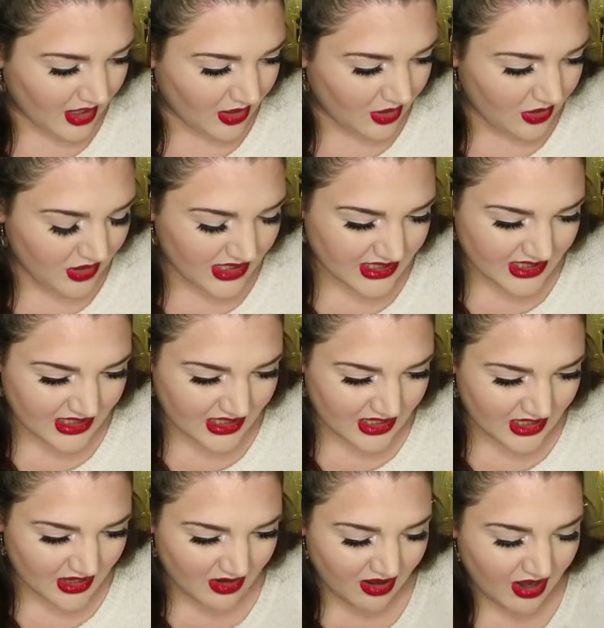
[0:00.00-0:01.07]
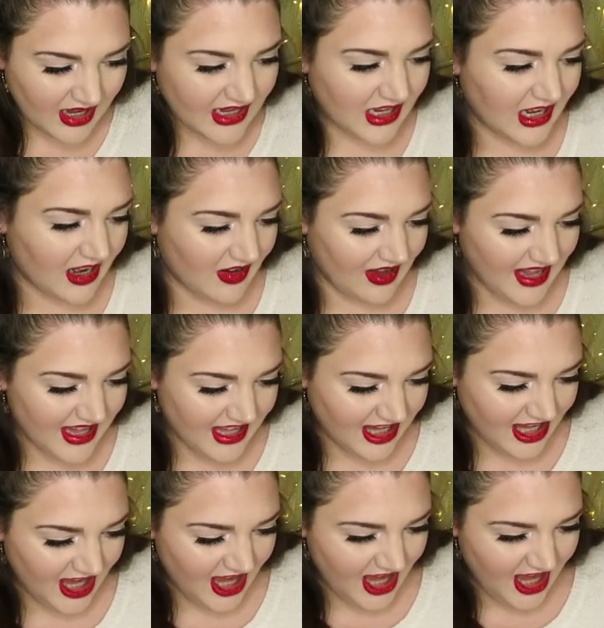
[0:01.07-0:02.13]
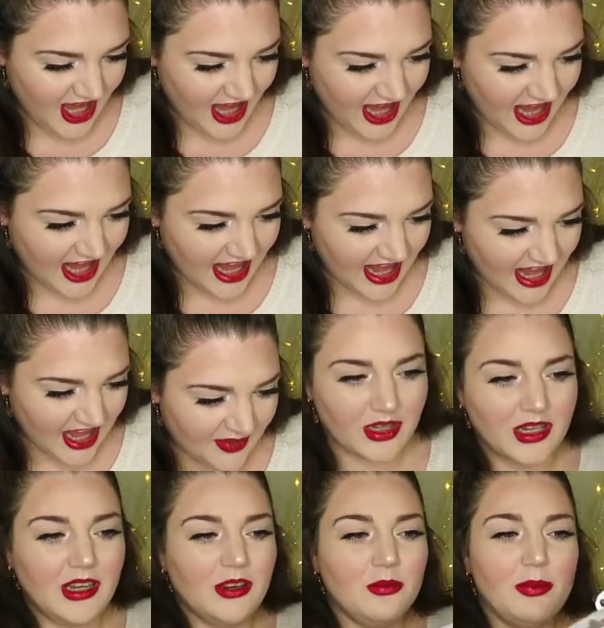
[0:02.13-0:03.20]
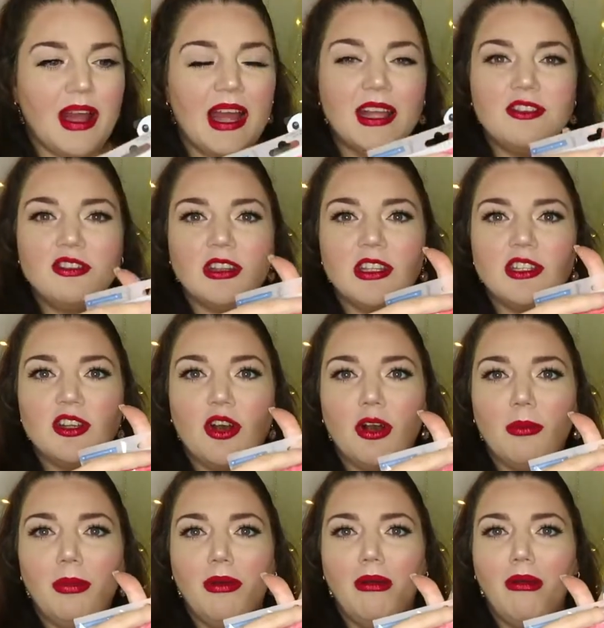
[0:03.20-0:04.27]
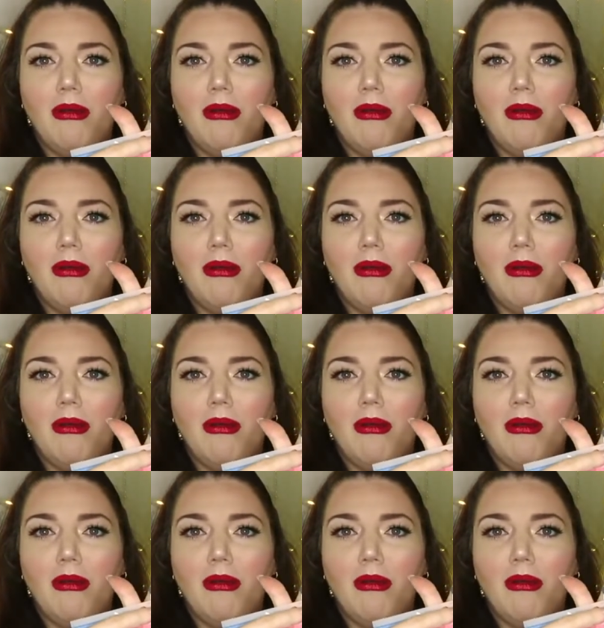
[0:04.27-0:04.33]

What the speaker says: Oh, it's not. I like it. Got a little panda at the top.